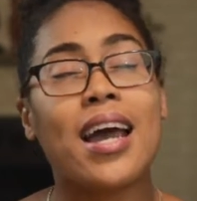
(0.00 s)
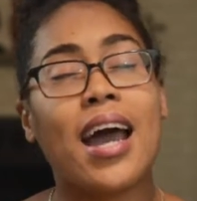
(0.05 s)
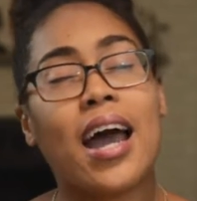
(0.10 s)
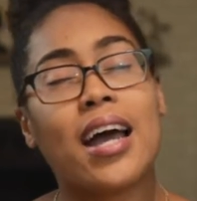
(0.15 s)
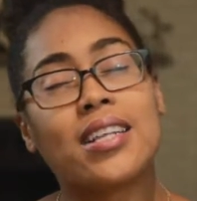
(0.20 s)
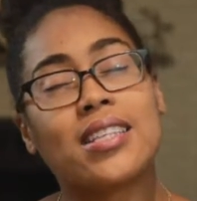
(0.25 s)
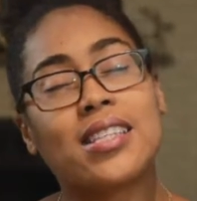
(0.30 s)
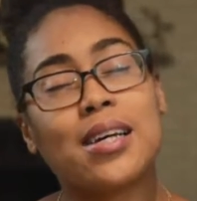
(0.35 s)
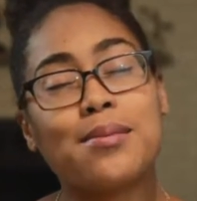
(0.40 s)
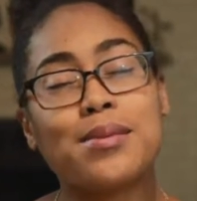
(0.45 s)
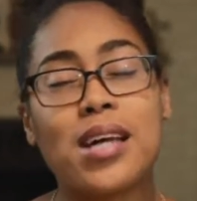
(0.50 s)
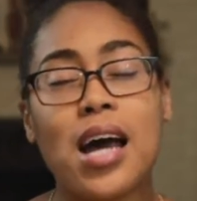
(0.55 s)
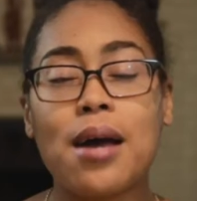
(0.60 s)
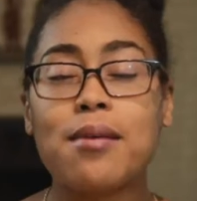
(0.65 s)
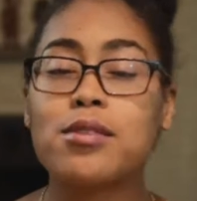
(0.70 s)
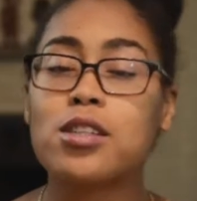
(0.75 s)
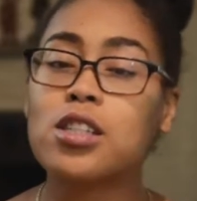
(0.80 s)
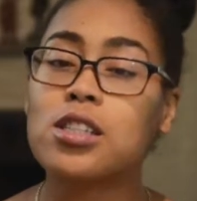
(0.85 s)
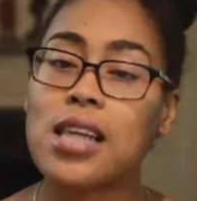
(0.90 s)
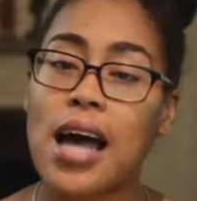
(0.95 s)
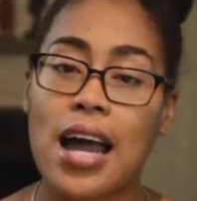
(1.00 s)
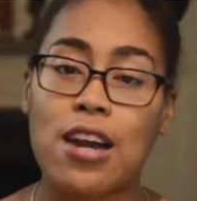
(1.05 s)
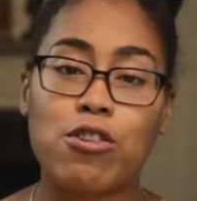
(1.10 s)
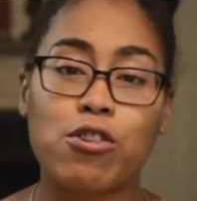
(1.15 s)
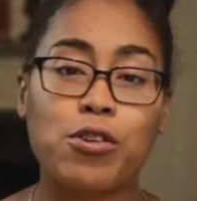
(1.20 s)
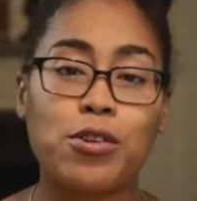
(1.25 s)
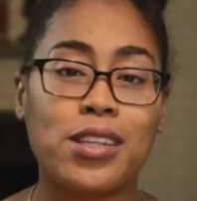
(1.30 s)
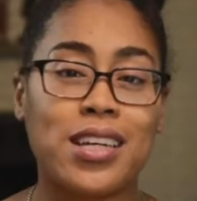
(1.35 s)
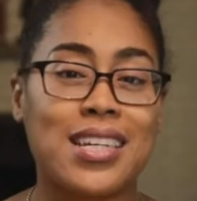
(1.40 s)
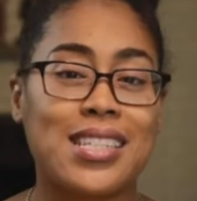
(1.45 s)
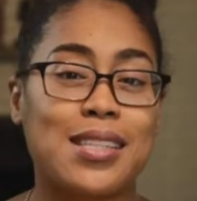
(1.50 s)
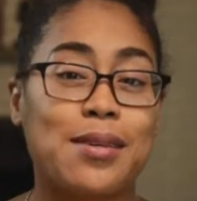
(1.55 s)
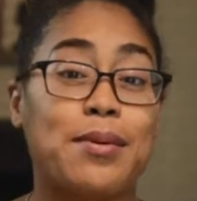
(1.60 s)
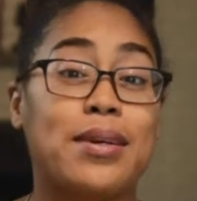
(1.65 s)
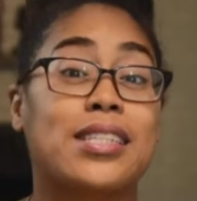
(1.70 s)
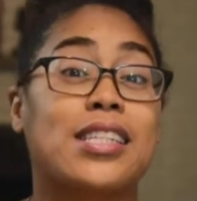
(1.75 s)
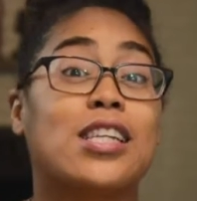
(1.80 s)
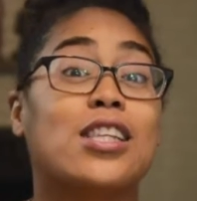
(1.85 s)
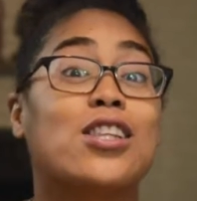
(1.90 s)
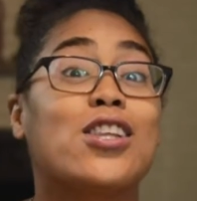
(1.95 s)
And sometimes a lateral lisp
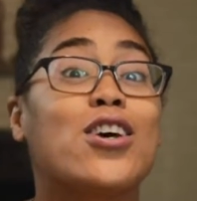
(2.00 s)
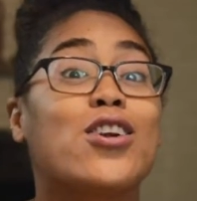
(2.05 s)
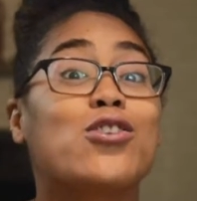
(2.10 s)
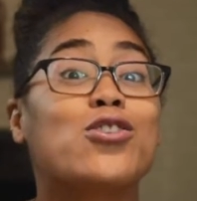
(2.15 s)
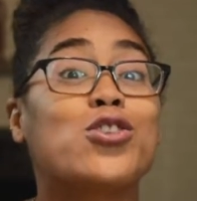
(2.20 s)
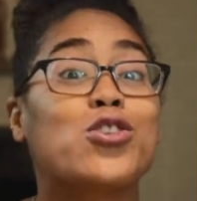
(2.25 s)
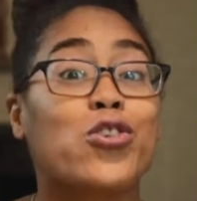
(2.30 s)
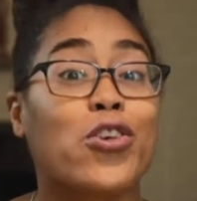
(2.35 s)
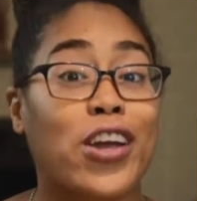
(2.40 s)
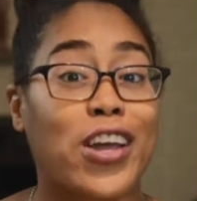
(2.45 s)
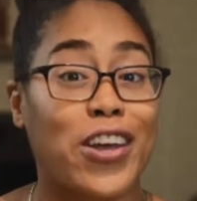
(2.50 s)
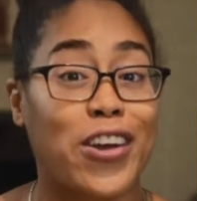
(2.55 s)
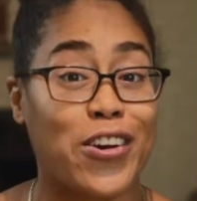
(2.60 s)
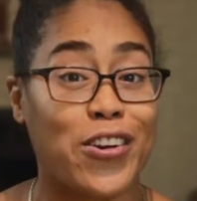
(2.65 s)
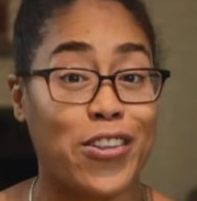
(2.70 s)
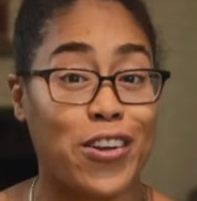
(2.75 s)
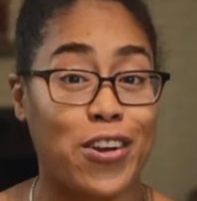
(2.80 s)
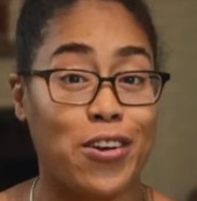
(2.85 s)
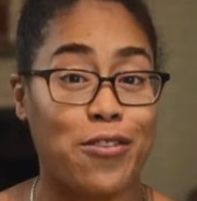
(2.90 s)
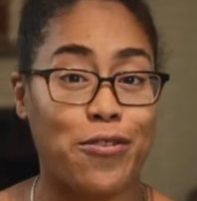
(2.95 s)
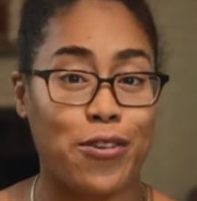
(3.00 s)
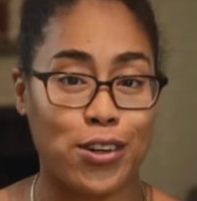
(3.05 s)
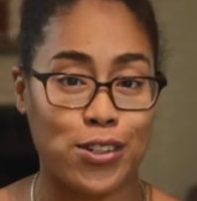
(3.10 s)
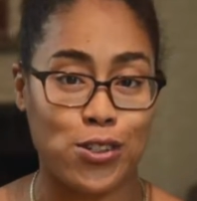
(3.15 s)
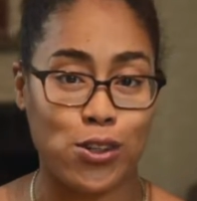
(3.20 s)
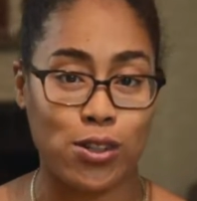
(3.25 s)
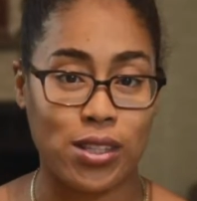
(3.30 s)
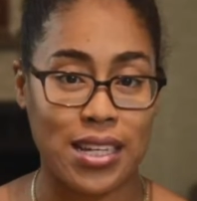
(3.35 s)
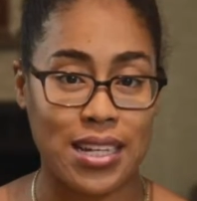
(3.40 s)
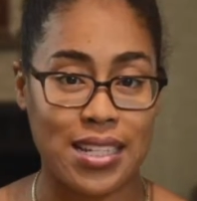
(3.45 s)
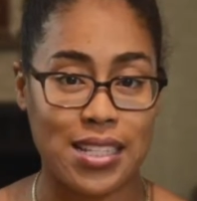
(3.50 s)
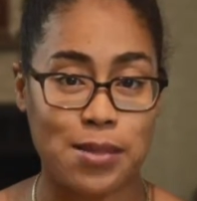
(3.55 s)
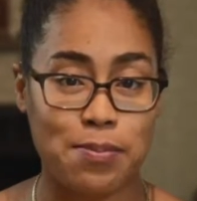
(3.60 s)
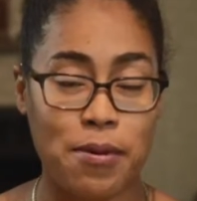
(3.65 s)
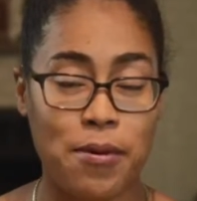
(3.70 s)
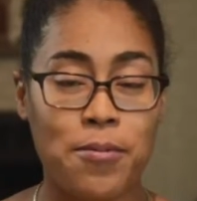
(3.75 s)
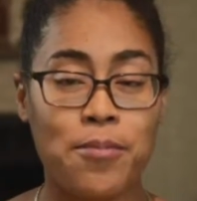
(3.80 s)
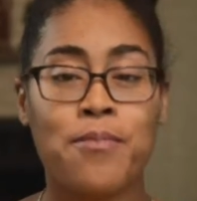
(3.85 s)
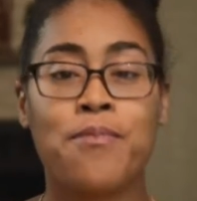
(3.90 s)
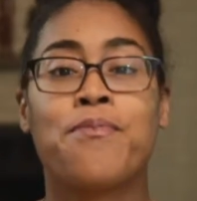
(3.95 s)
is a little trickier than a frontal lisp
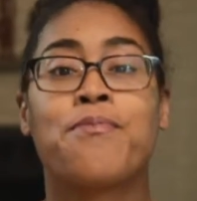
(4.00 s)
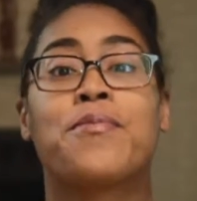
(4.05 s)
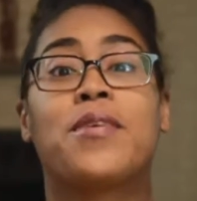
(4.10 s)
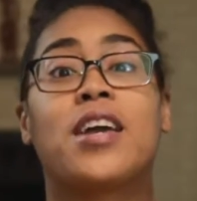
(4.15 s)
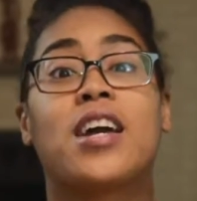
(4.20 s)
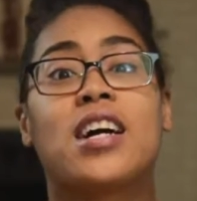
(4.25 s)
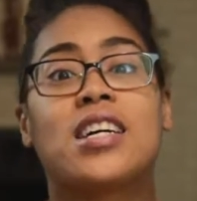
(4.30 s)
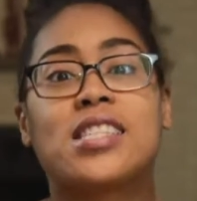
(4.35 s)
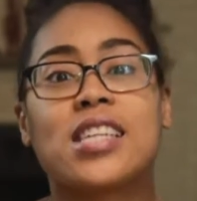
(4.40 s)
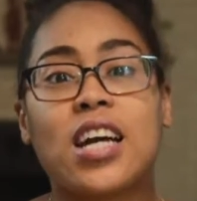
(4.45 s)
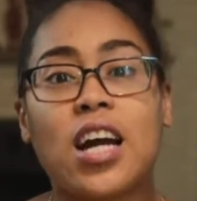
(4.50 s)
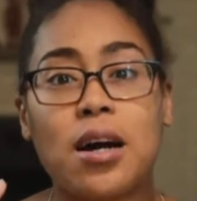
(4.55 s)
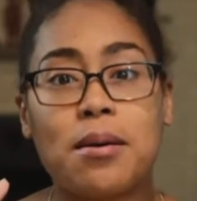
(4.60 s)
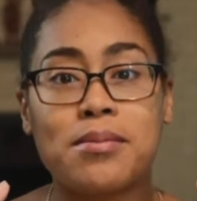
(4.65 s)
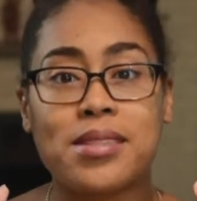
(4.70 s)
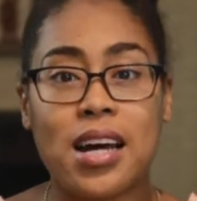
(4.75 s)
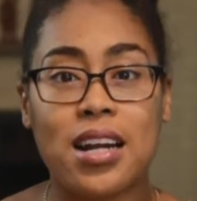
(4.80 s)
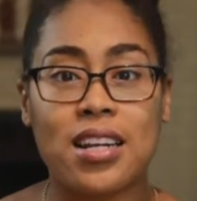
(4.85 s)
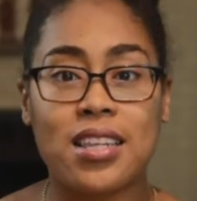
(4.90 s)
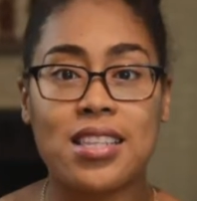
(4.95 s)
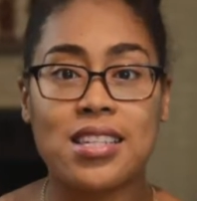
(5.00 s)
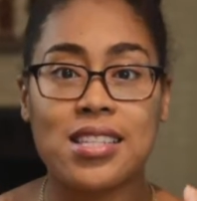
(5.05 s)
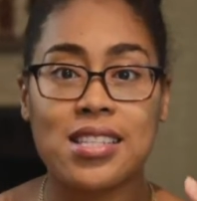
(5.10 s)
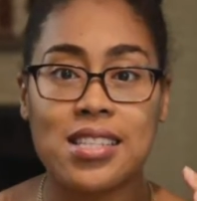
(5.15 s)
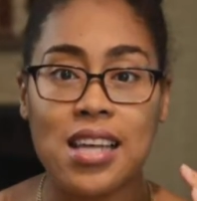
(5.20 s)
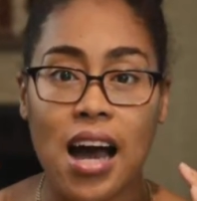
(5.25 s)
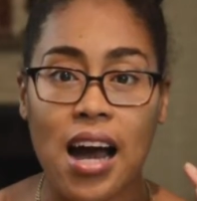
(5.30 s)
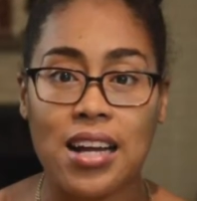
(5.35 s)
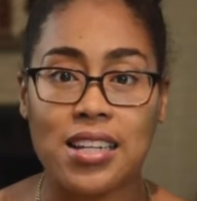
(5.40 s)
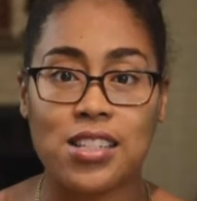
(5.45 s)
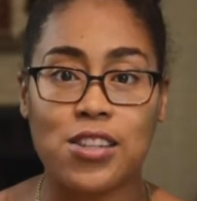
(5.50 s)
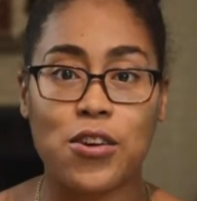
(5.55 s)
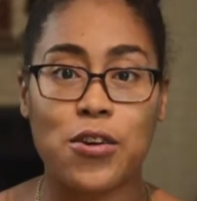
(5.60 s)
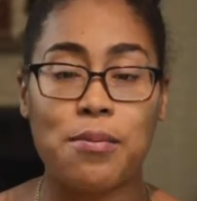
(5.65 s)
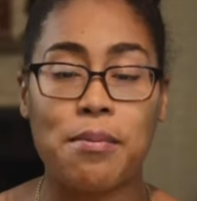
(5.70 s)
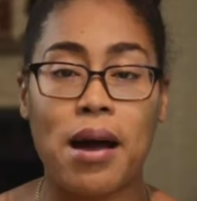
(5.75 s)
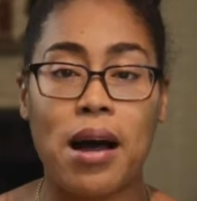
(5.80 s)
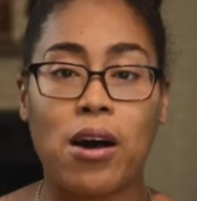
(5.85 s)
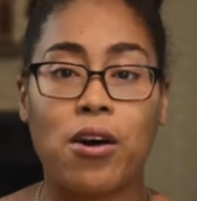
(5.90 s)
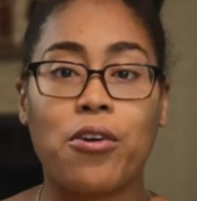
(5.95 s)
because it comes out of the sides of their
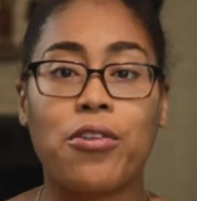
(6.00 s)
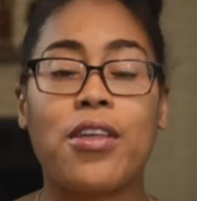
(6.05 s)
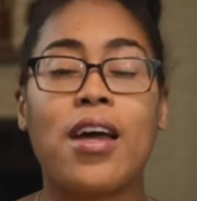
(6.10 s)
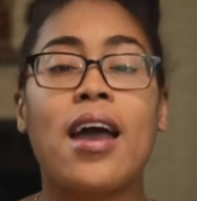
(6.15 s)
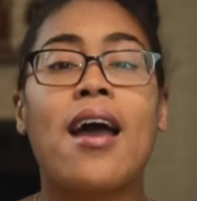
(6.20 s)
mouth.